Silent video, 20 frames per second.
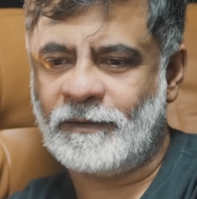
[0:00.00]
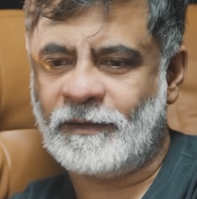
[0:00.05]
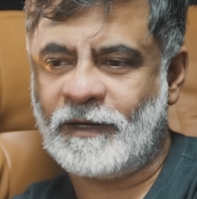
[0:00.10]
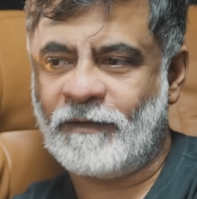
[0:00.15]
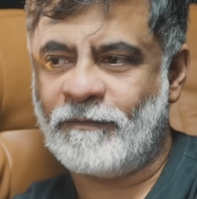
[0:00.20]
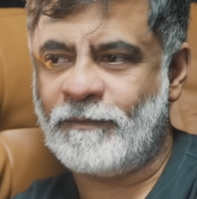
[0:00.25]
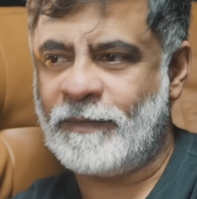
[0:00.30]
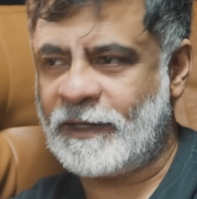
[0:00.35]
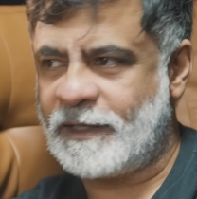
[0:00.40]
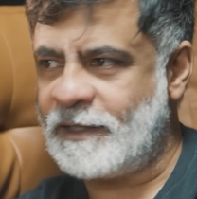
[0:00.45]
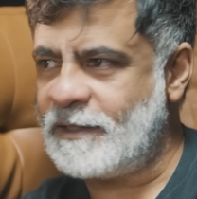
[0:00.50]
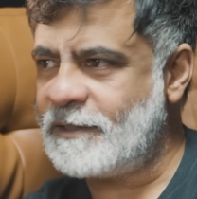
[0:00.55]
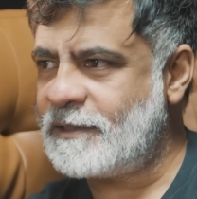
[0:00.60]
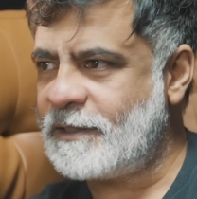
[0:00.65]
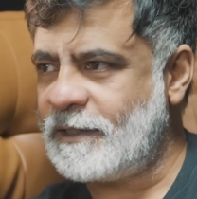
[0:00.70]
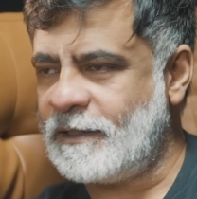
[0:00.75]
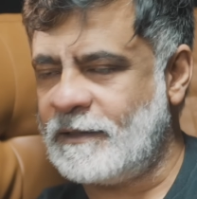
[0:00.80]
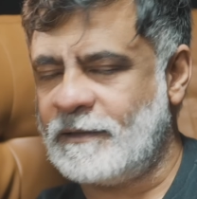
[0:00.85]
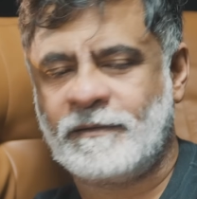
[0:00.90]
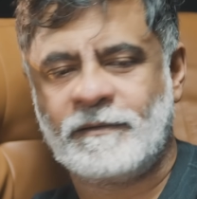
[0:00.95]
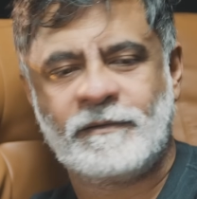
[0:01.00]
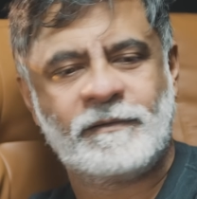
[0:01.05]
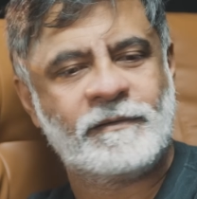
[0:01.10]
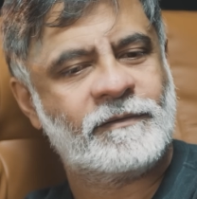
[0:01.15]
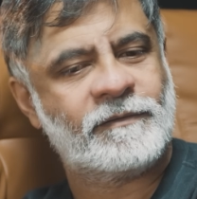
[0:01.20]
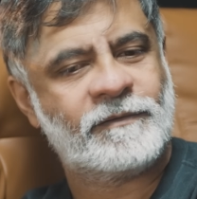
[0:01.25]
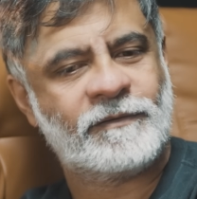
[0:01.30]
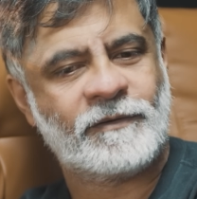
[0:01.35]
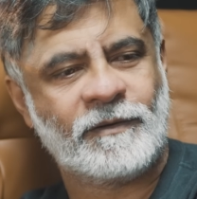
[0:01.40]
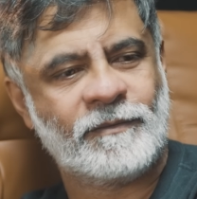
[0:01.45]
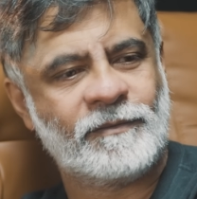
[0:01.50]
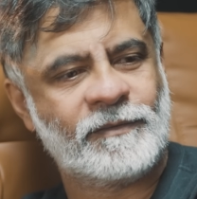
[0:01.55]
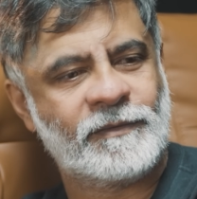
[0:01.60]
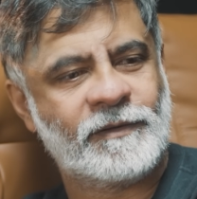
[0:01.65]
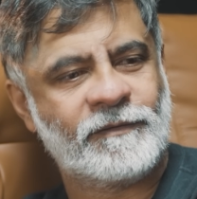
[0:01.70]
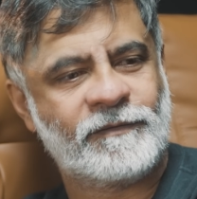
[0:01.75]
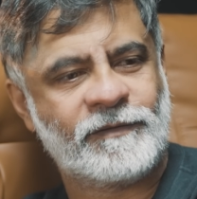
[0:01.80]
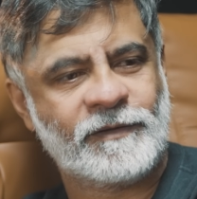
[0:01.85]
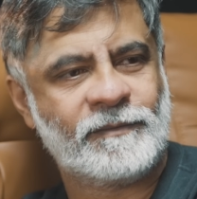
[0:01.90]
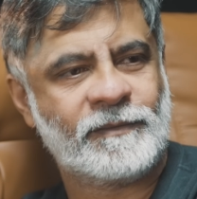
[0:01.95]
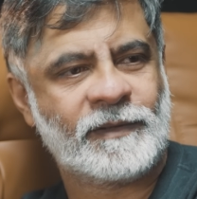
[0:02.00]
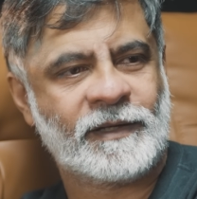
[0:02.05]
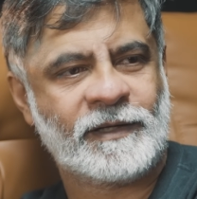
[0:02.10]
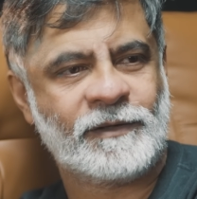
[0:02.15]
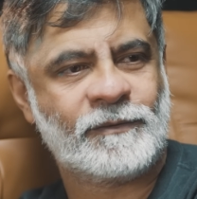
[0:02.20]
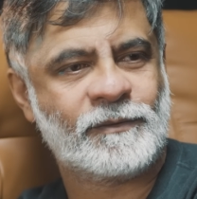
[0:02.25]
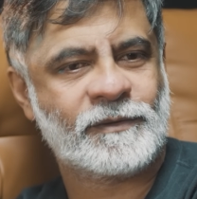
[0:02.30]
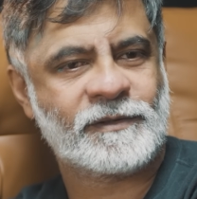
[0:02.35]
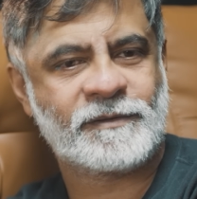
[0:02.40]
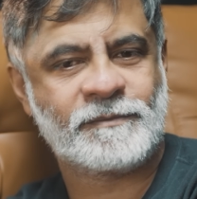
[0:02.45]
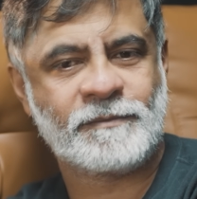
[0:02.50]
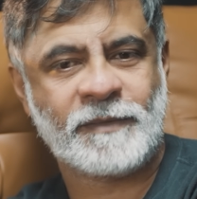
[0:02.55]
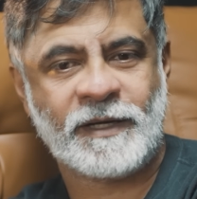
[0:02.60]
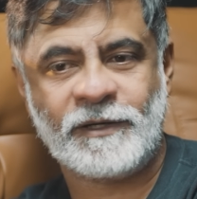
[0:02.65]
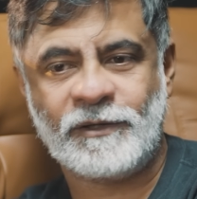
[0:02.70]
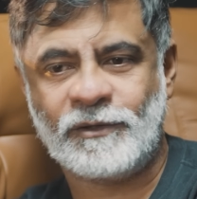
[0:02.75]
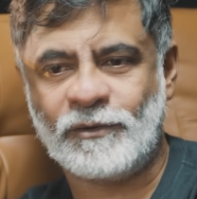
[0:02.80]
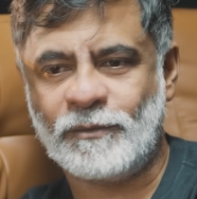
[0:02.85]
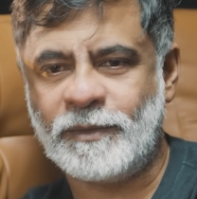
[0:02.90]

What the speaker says: love-making scene from the film, and it was meant to